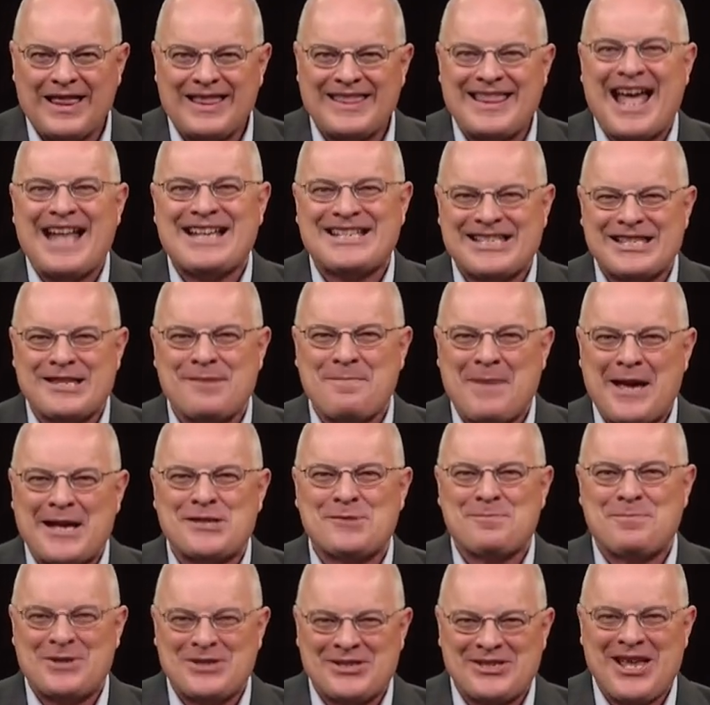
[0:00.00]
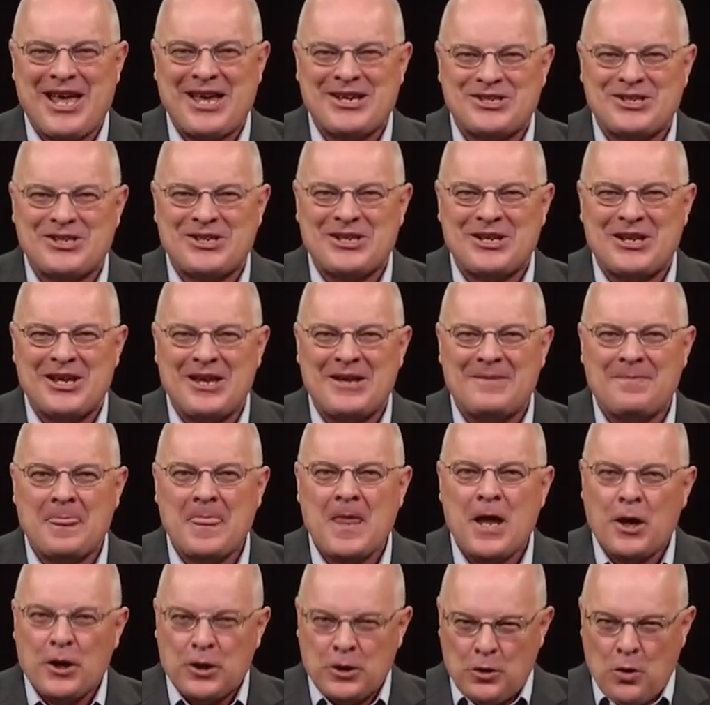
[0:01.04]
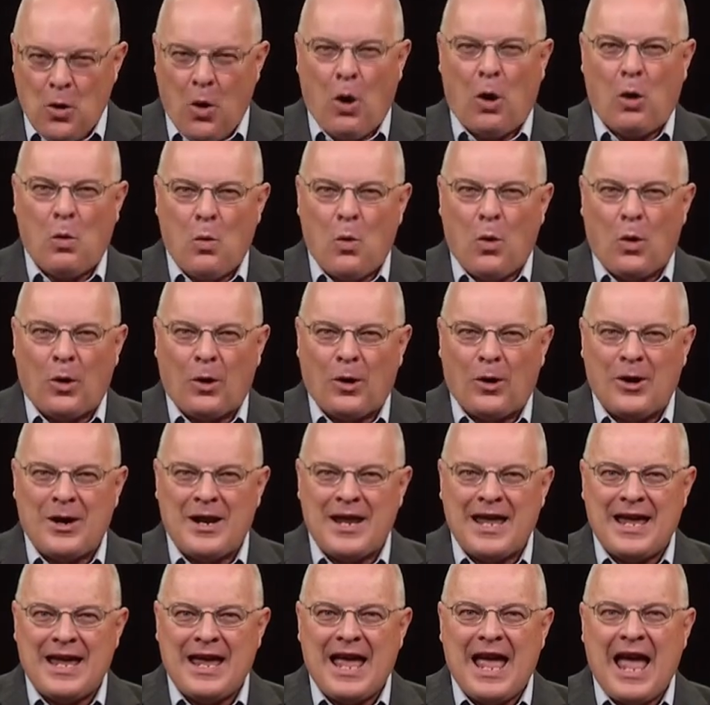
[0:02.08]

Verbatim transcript: That's the best possession. Your Word